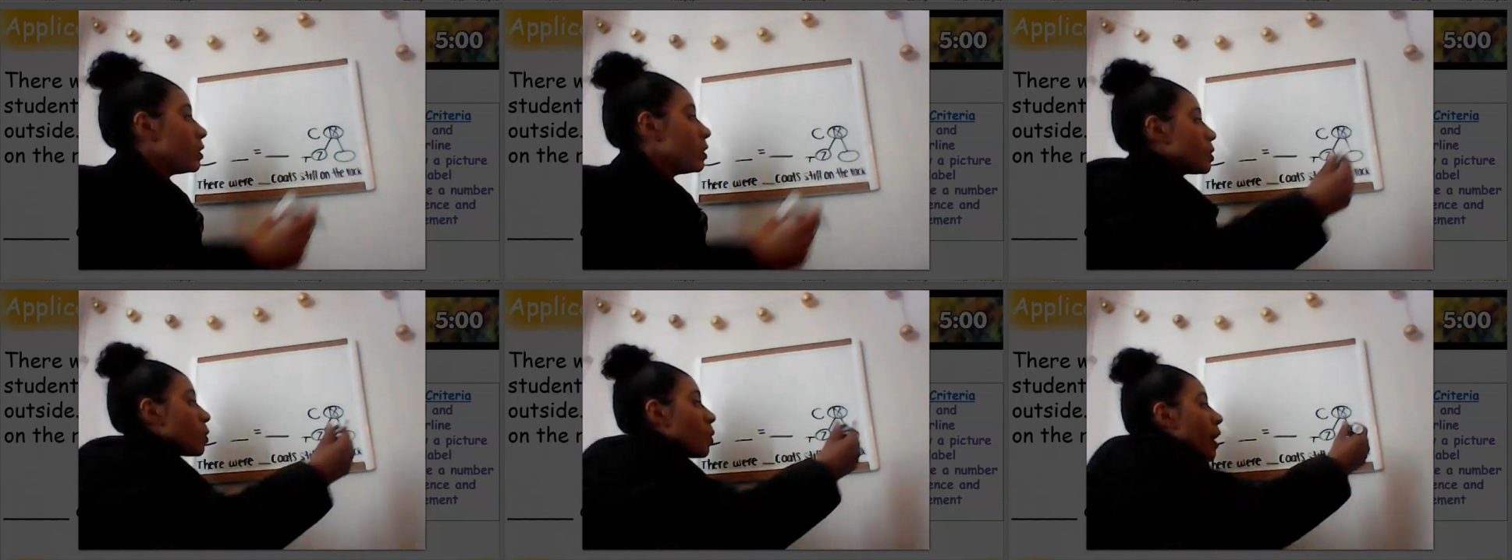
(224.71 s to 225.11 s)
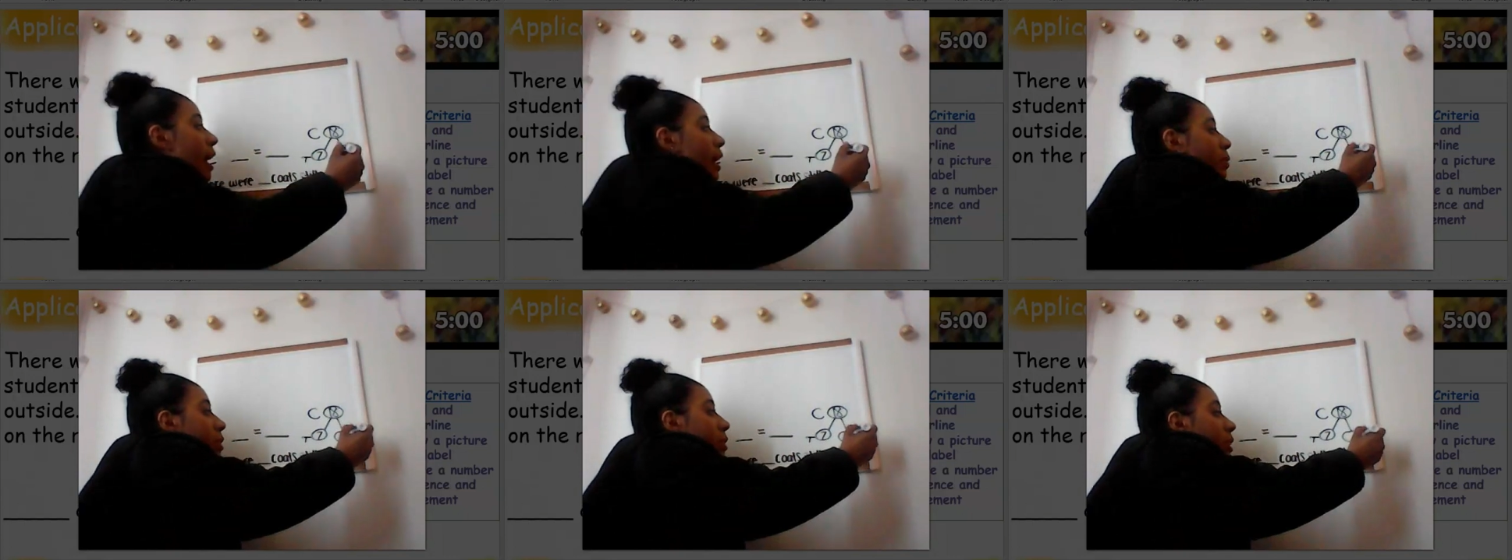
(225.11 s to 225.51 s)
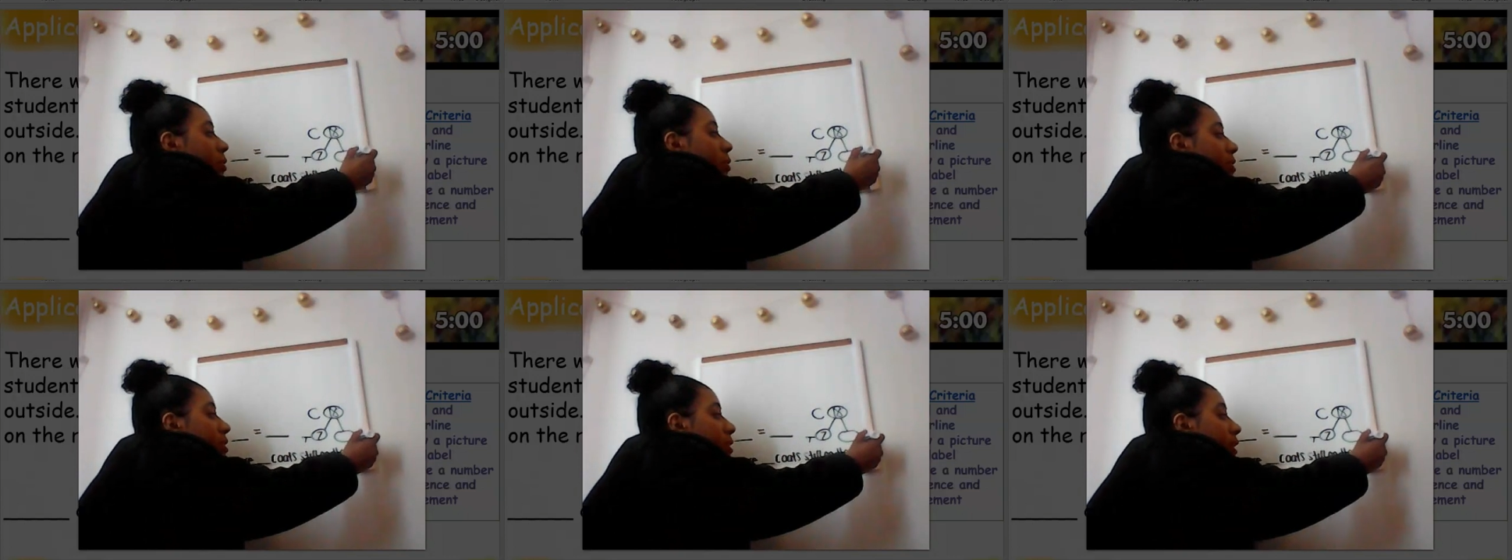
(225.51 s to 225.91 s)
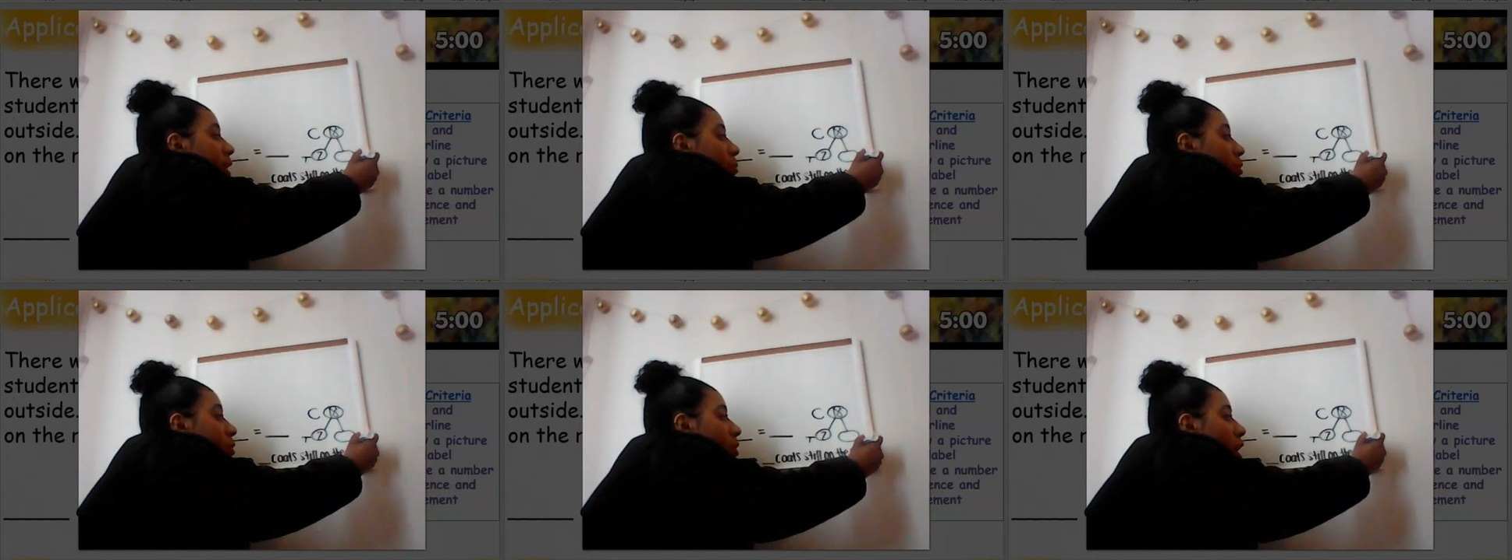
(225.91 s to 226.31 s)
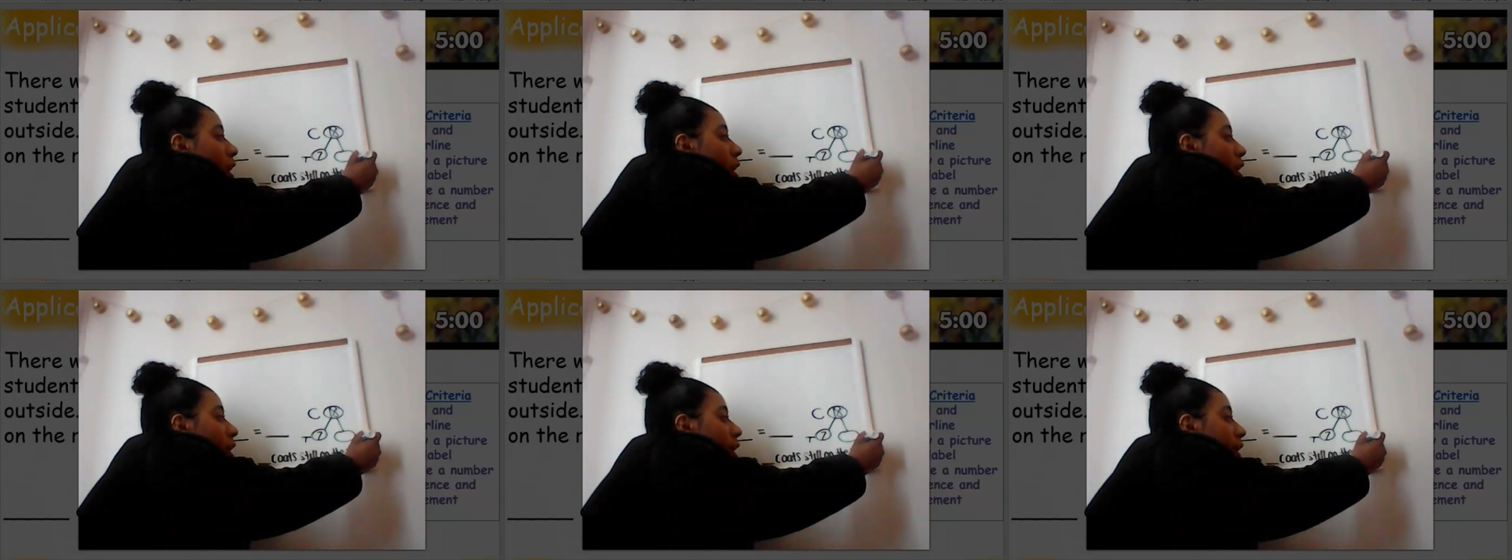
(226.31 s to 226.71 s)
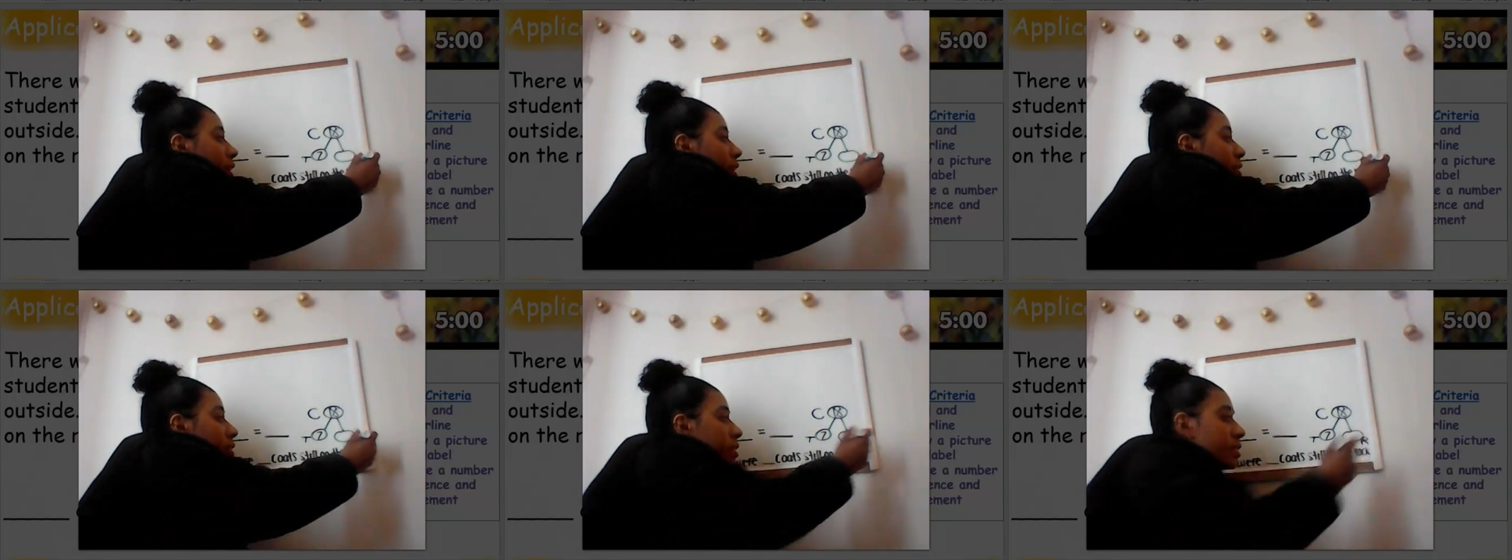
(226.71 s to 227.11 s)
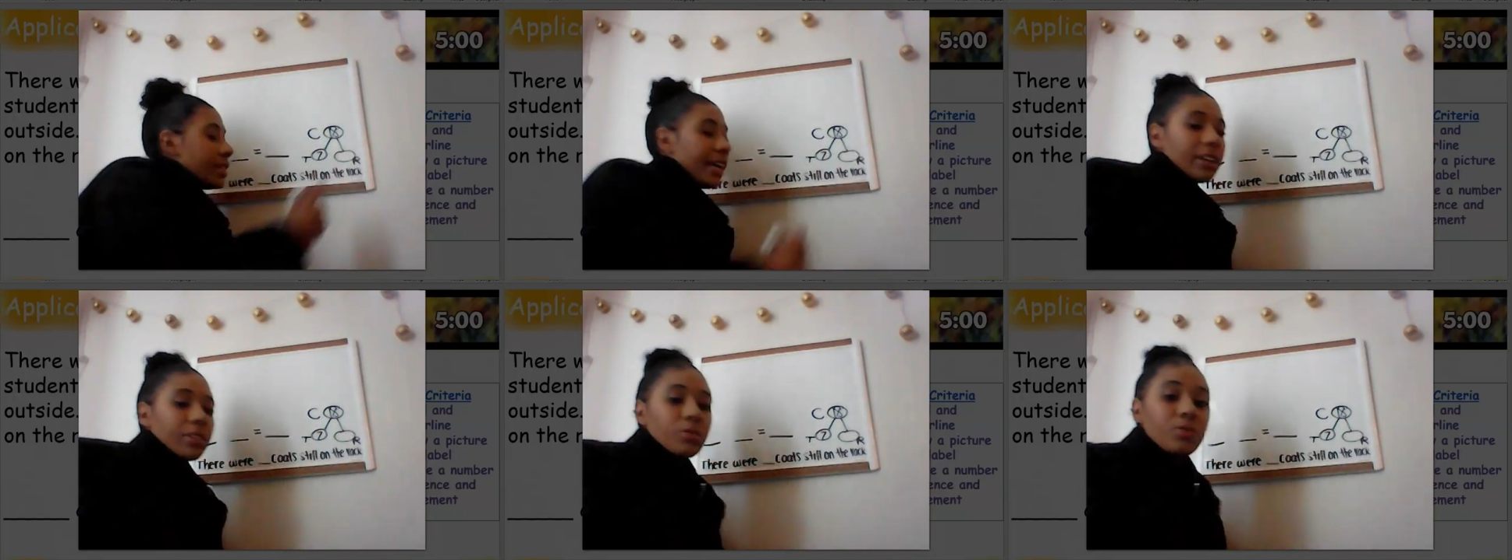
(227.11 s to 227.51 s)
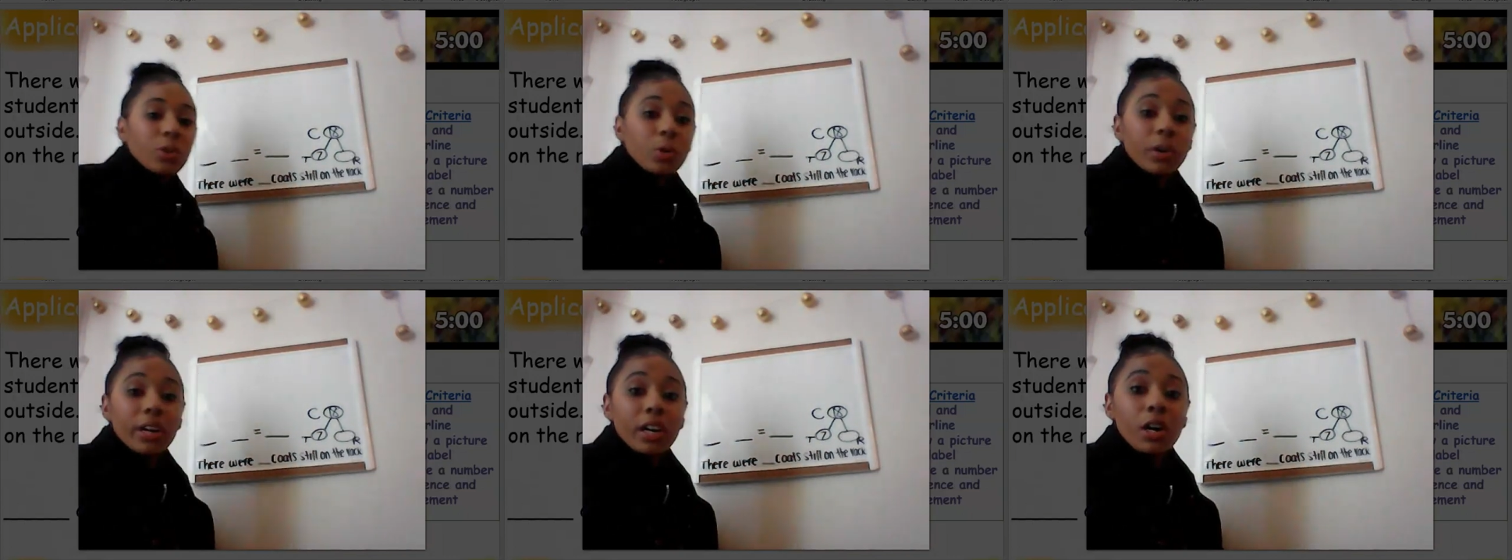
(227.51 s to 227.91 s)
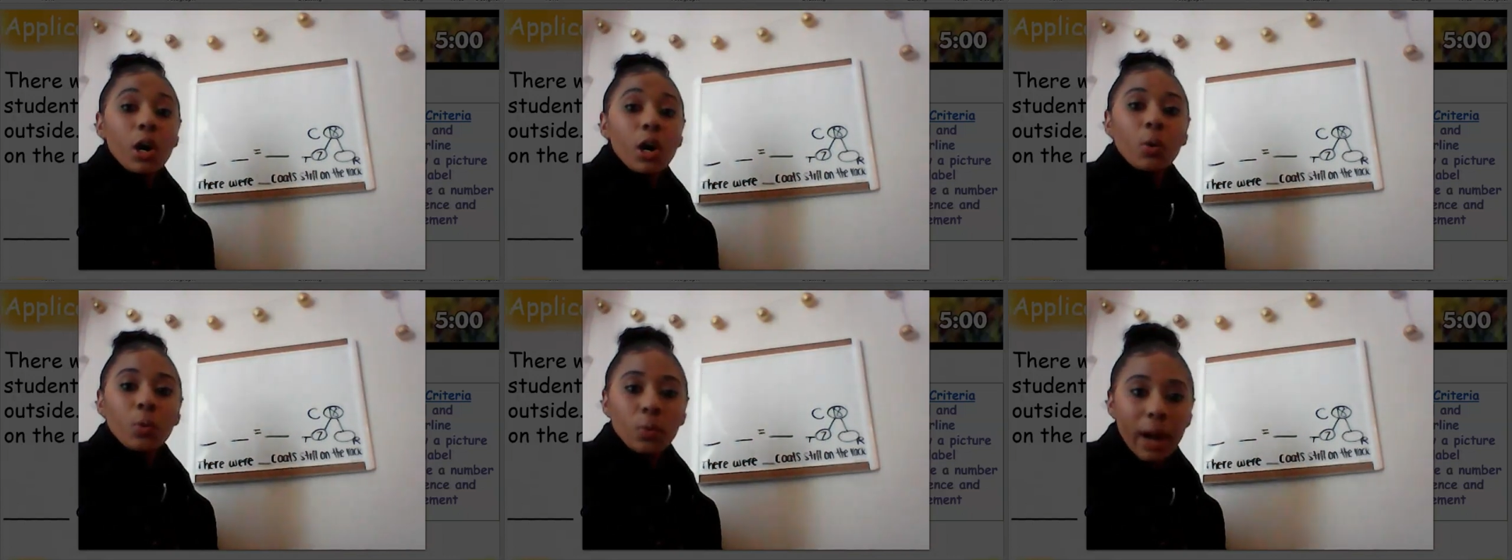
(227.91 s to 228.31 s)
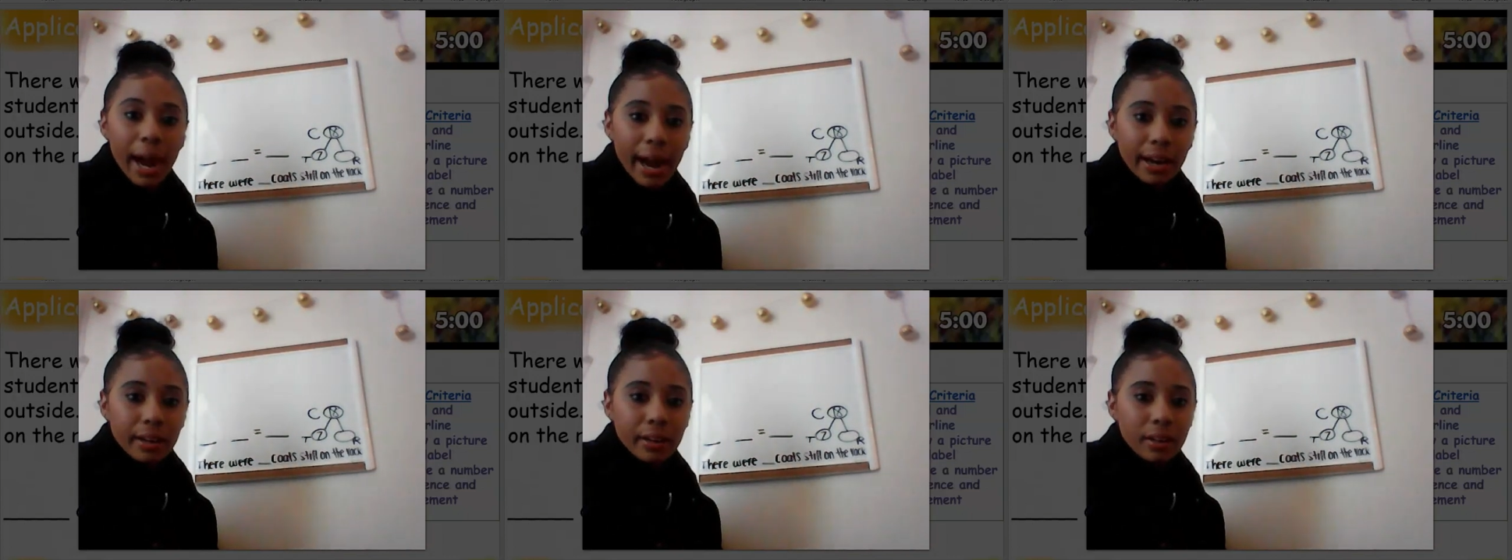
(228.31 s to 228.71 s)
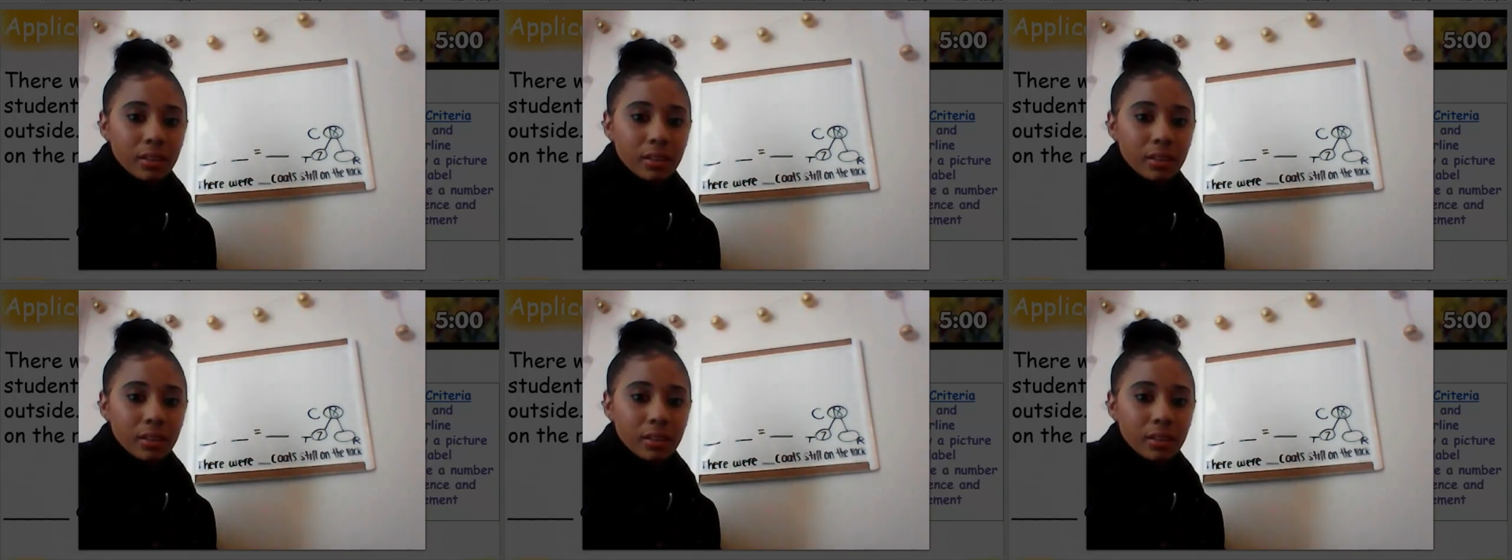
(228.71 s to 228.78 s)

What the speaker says: So I'm going to use the label R to stand for rack.